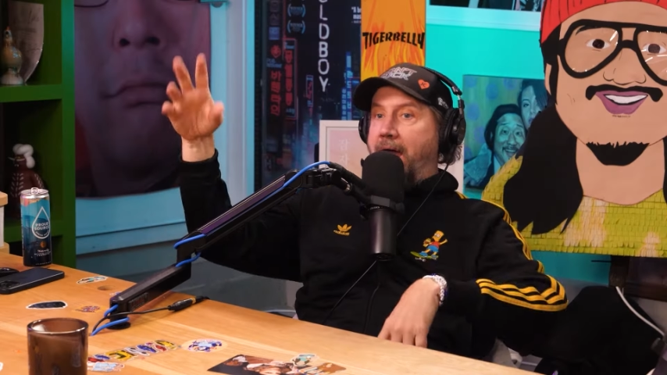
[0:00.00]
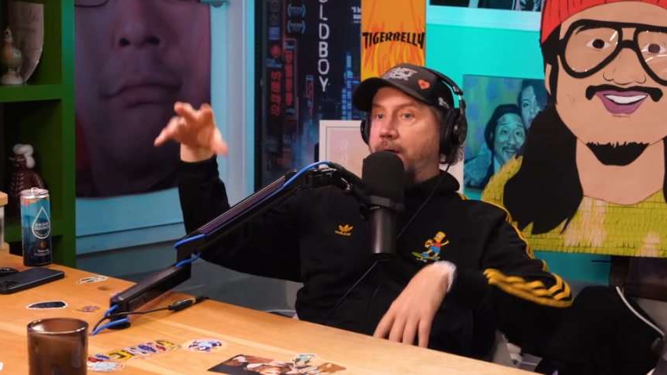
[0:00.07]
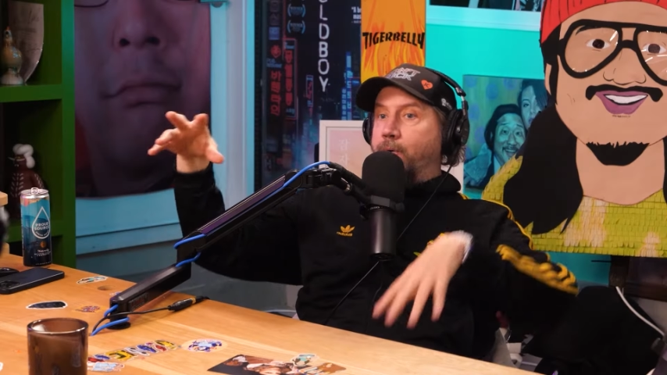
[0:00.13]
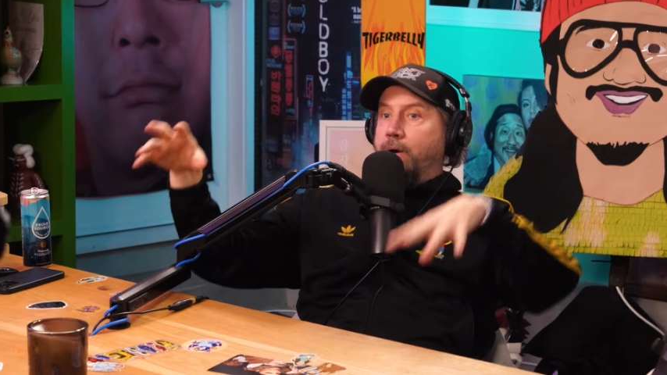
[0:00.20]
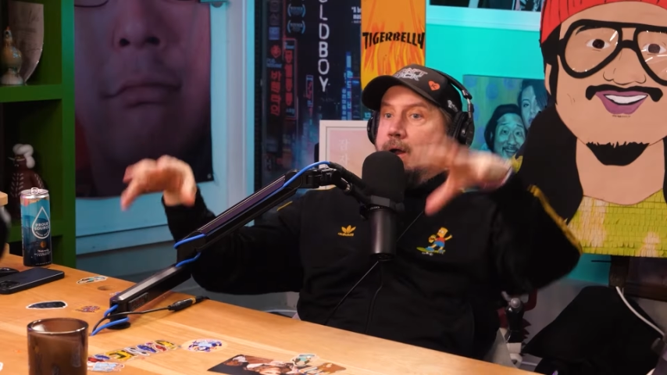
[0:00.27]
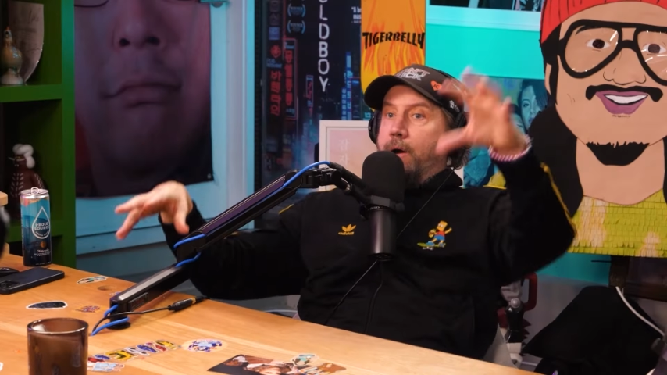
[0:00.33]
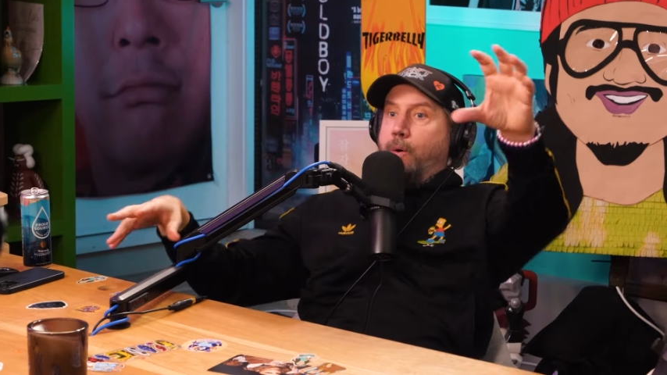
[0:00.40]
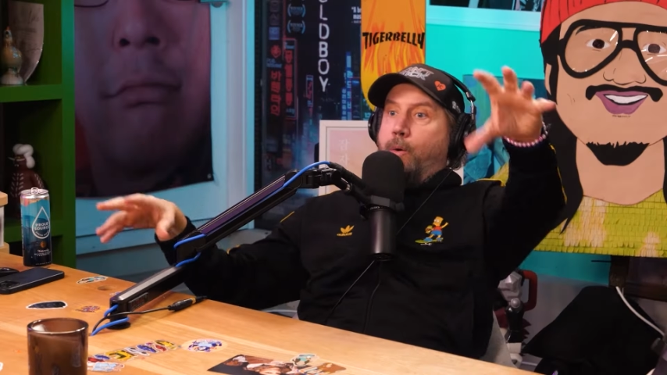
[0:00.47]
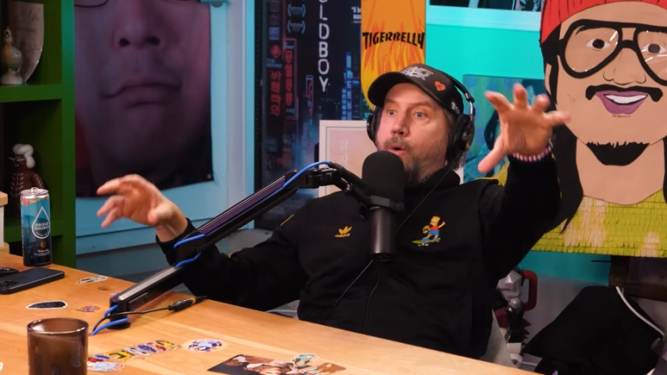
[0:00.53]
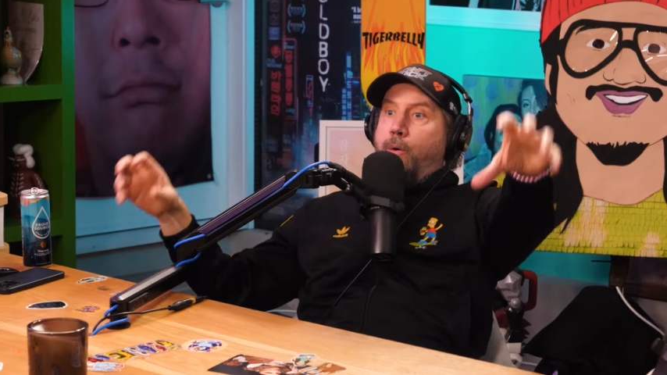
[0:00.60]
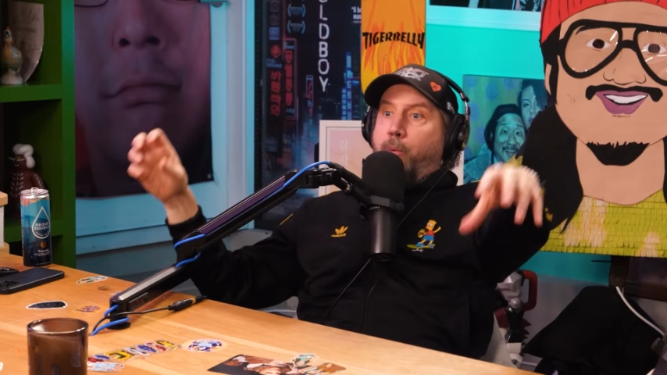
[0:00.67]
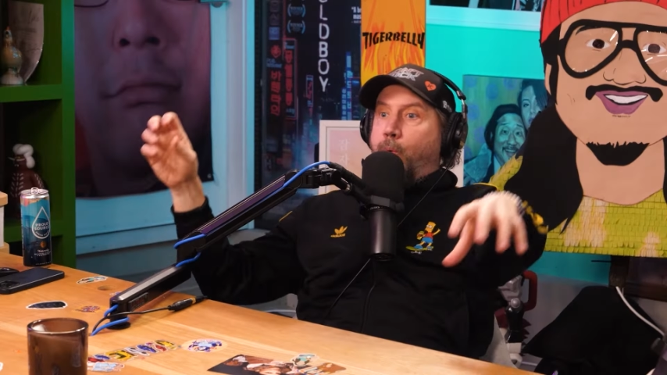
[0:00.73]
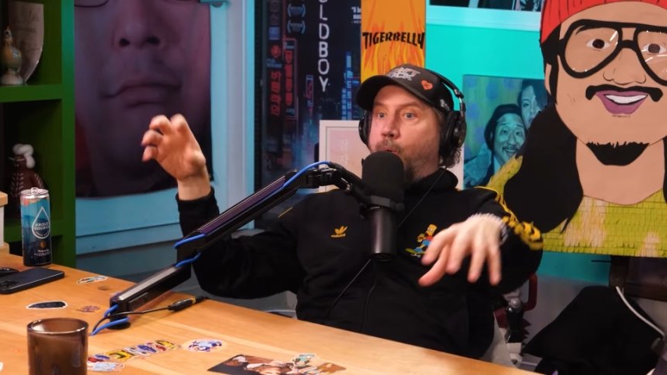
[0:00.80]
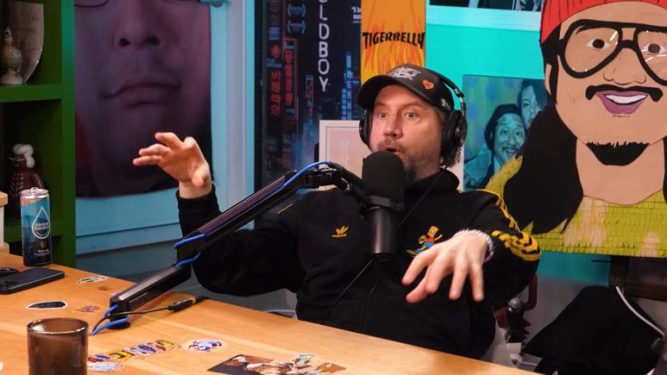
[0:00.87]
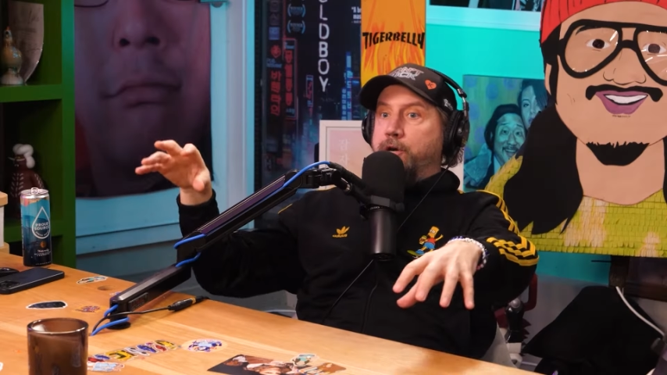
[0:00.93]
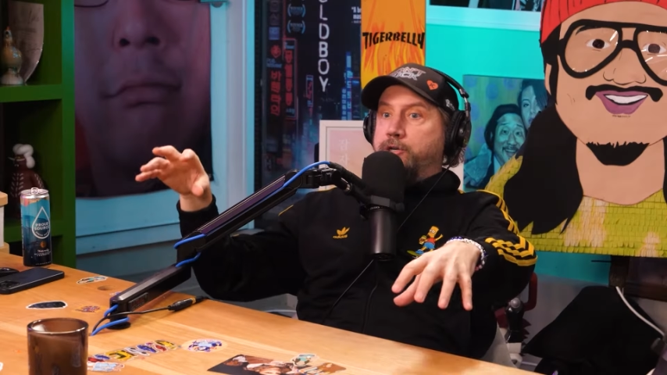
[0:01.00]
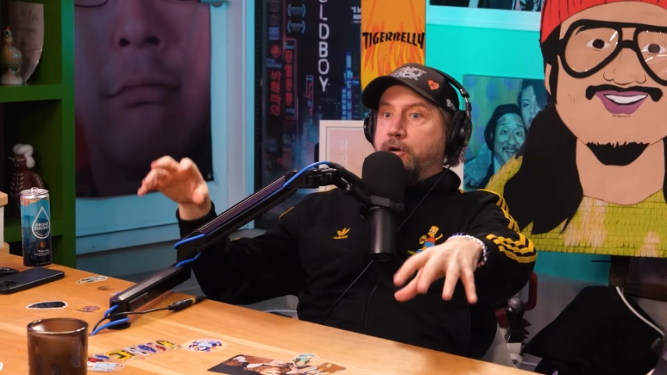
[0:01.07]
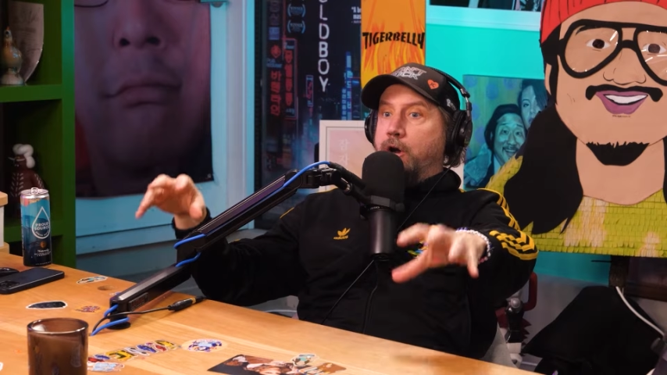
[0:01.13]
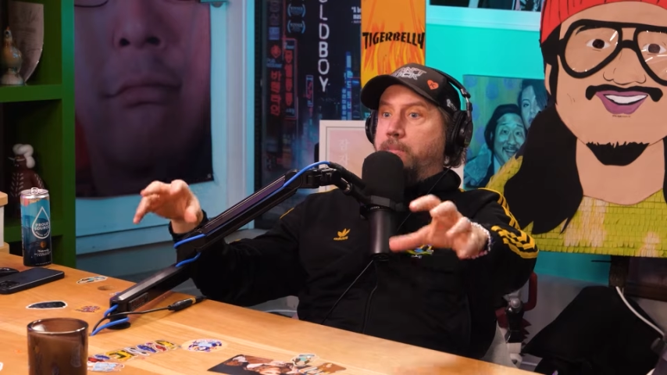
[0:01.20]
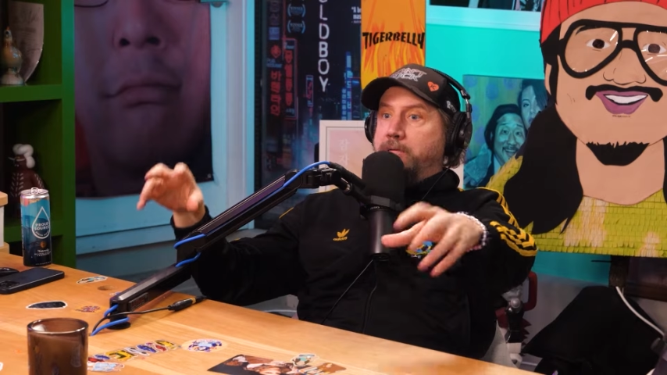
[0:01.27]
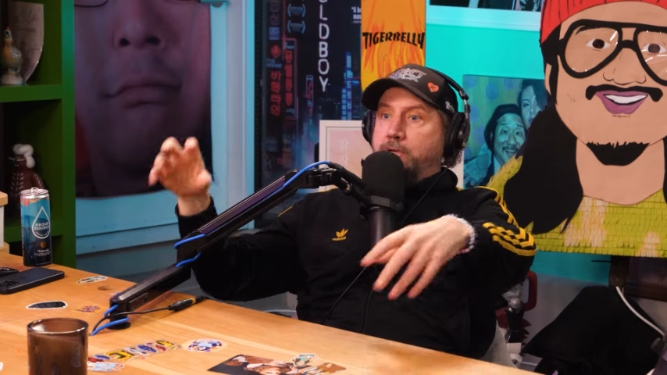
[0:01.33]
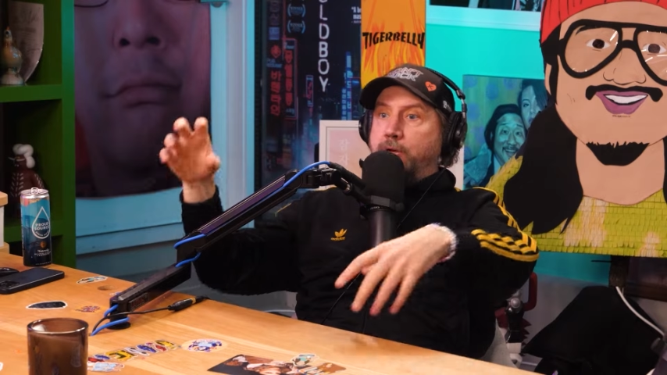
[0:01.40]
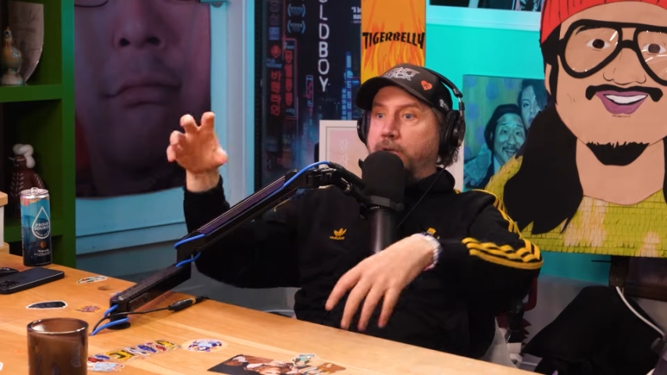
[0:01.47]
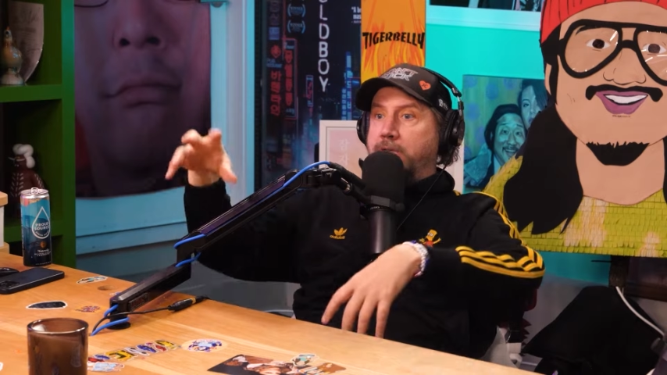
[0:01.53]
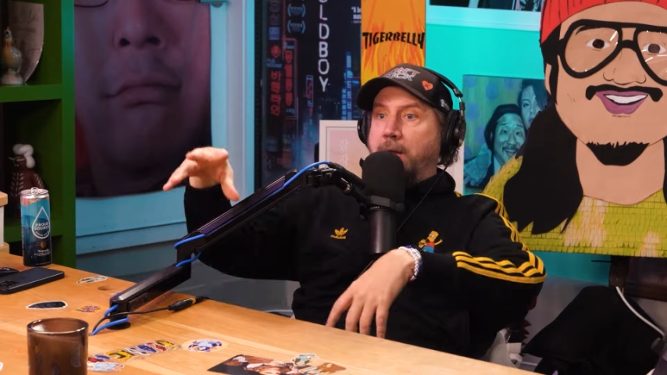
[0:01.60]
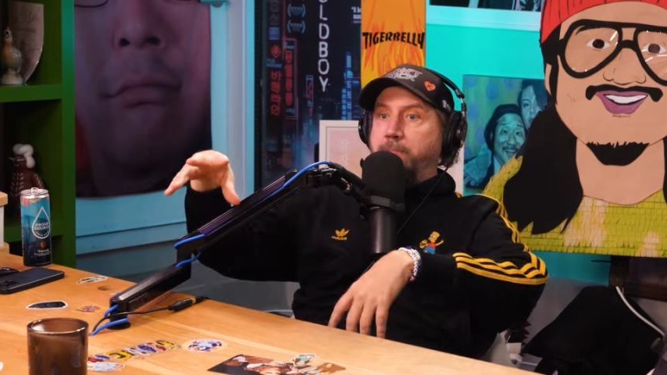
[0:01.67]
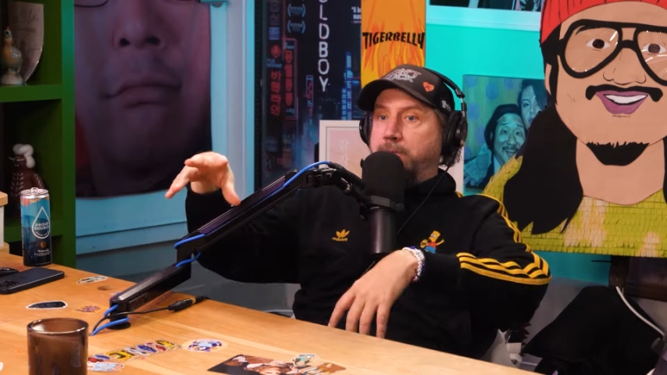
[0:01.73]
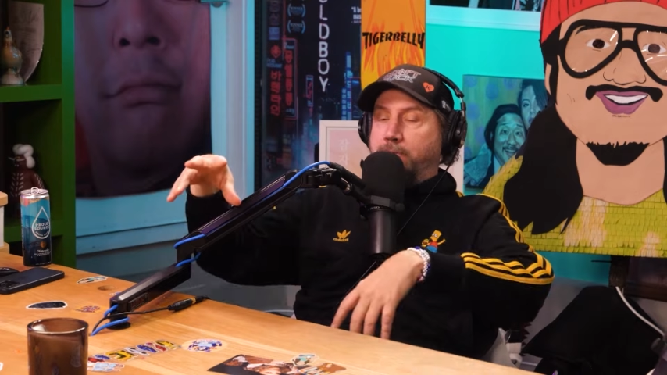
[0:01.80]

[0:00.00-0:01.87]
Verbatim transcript: or or wardrobe is hooked up